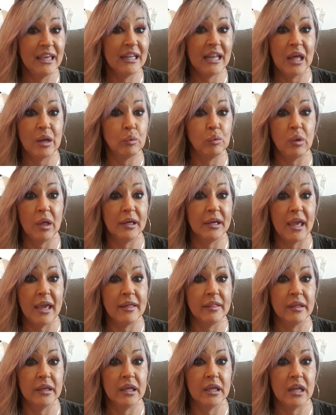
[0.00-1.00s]
I don't like
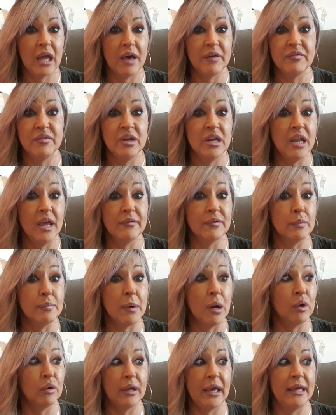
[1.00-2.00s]
Alien. I've never
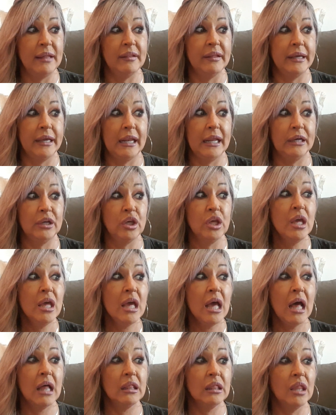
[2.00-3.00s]
bought Alien.
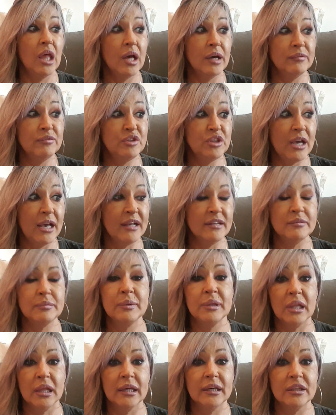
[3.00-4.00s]
I love
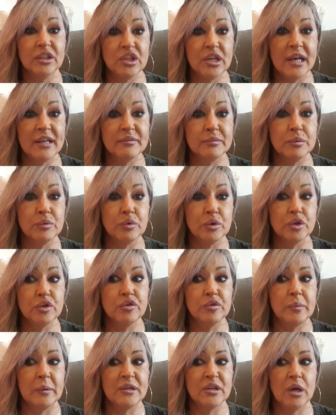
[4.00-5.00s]
jasmine, like Jasmine
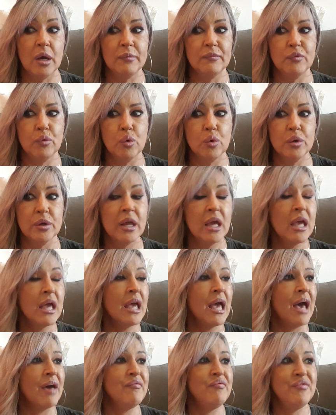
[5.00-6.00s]
Rouge by Tom Ford.
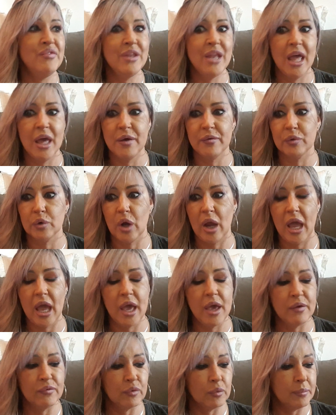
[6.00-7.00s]
I've never
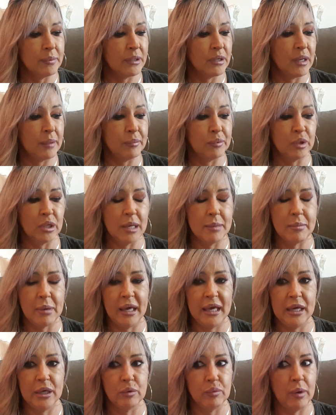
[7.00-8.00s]
ever been able to get my
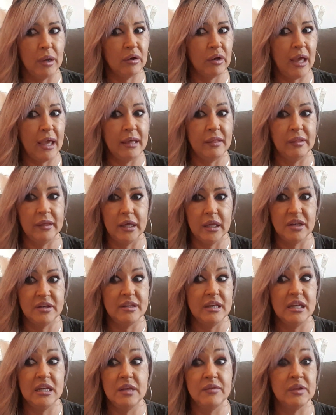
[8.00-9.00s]
head around Alien.
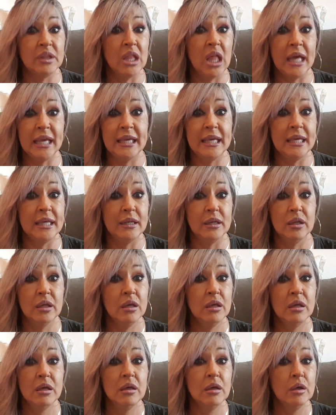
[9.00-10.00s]
Didn't even like it
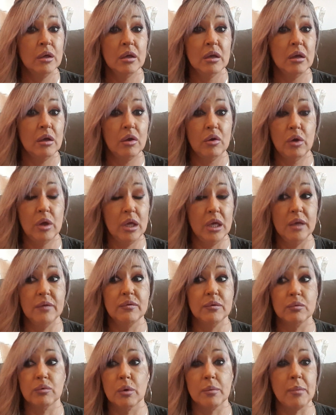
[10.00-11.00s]

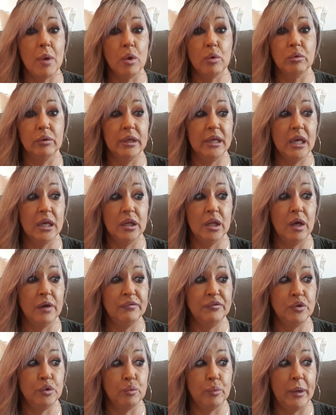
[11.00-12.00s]
even remotely
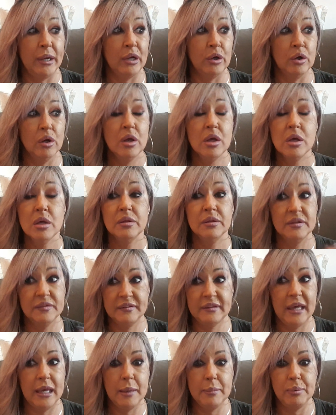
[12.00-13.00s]
enough to wear the
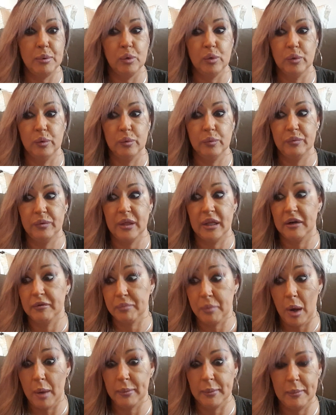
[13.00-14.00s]
sample that I've
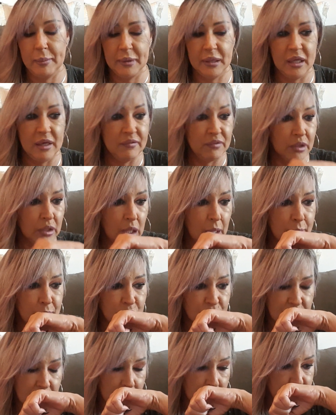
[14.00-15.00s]
probably been given a couple
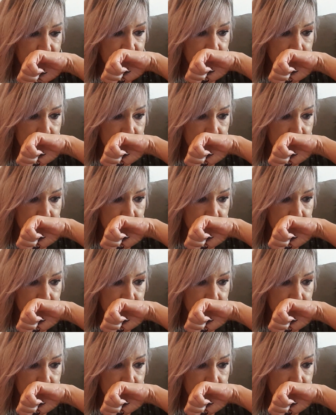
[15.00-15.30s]
times.